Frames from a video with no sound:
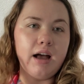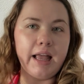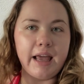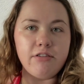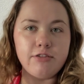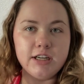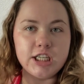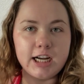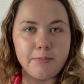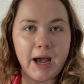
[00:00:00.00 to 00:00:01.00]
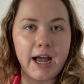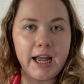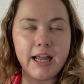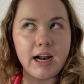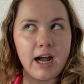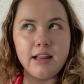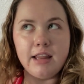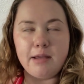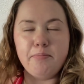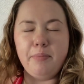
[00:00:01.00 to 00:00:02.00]
I get a free checked bag and I
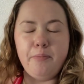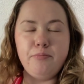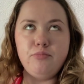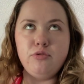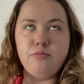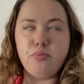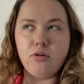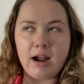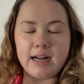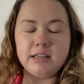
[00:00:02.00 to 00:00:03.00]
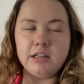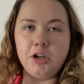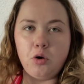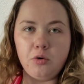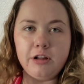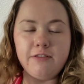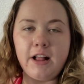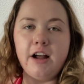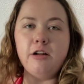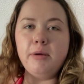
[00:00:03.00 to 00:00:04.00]
like practically only
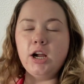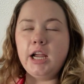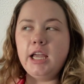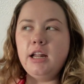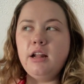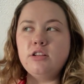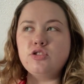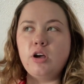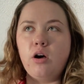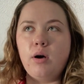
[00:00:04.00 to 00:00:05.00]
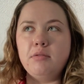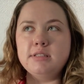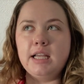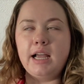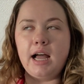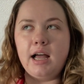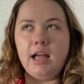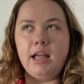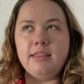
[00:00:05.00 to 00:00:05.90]
fly on American. So I was like, I